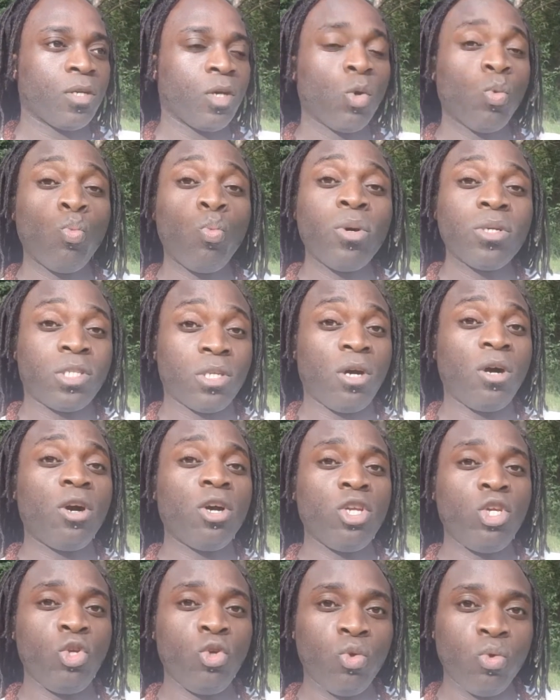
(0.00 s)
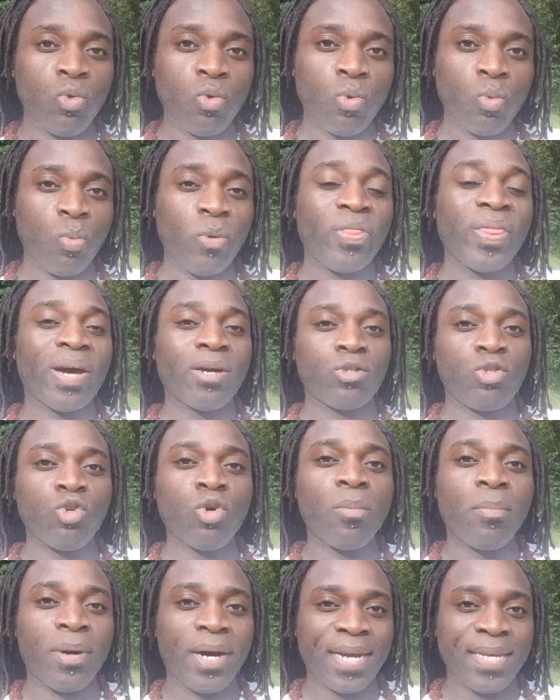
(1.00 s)
what are you without
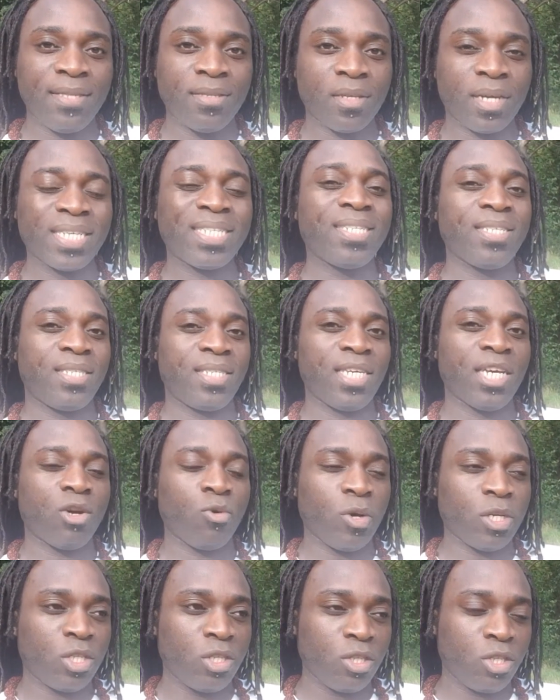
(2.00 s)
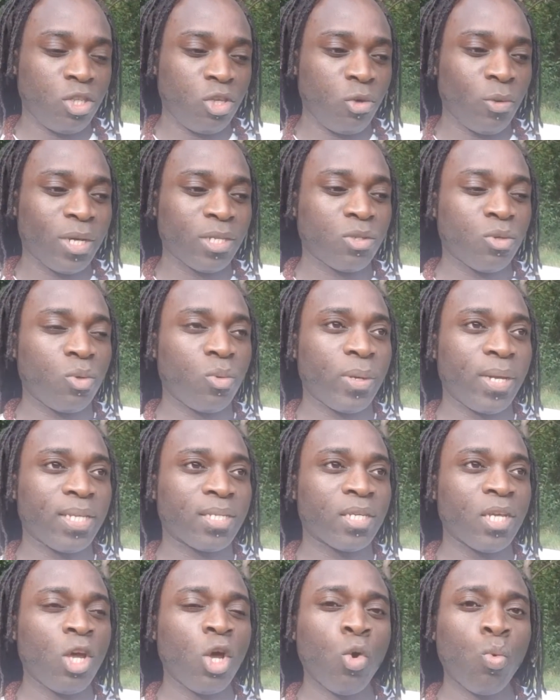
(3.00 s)
your mind? A sincere question to you as
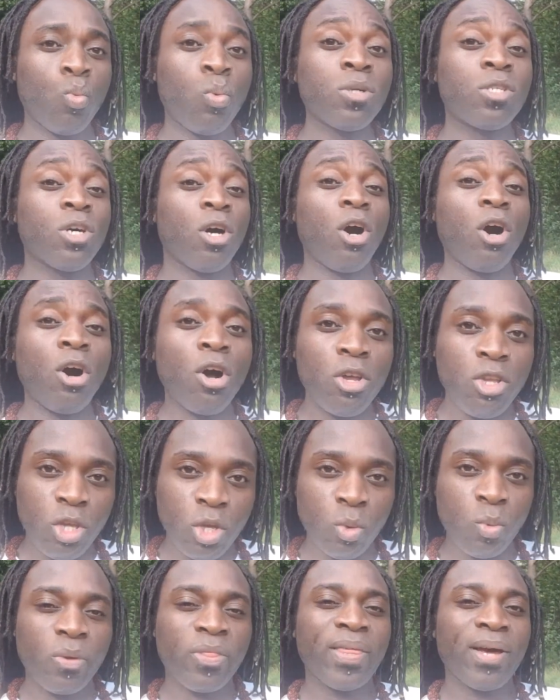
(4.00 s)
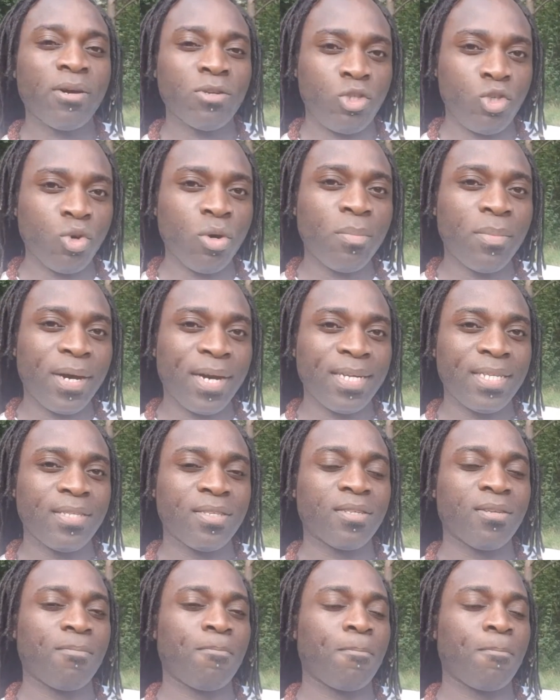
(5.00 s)
always. What are you without your mind?